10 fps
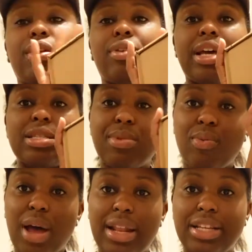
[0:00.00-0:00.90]
Don't ask me
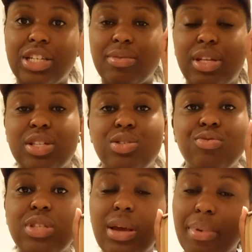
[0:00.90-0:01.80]
why they shipped them in two
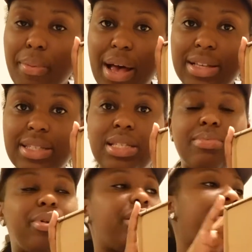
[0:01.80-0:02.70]
separate boxes,
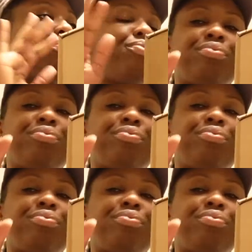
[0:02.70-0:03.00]
but